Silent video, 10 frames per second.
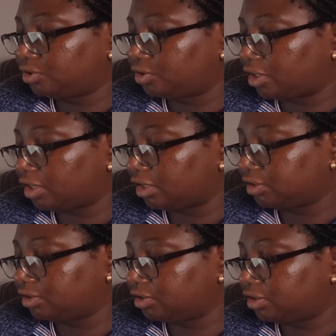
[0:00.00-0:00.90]
tract and
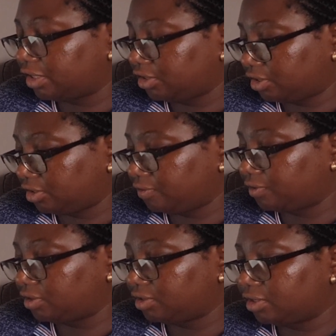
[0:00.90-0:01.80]
the digestive
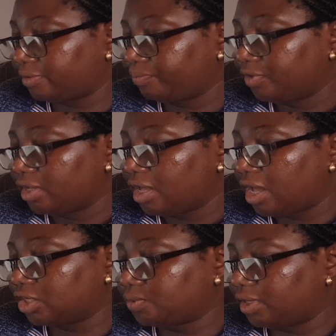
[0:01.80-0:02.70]
system,
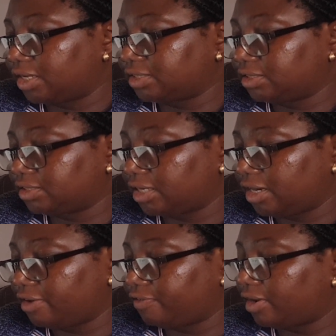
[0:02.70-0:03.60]
as well as in
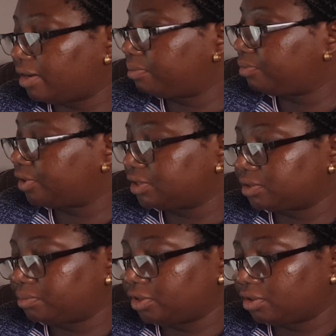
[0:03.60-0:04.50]
saliva and
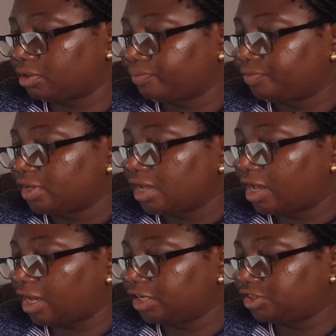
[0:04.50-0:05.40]
breast milk.
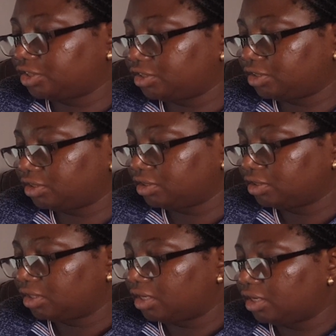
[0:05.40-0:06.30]
IgD
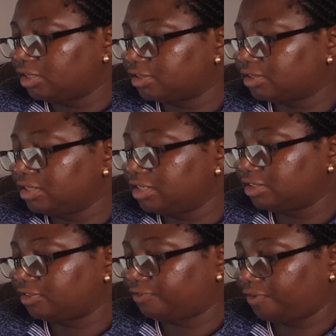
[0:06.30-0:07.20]
is
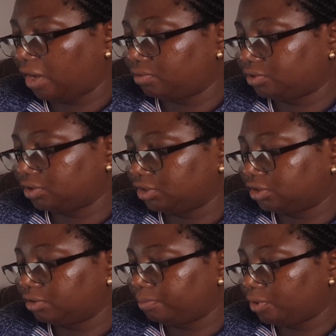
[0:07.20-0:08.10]
least found in
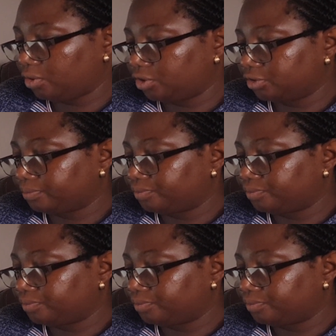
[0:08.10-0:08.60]
the blood.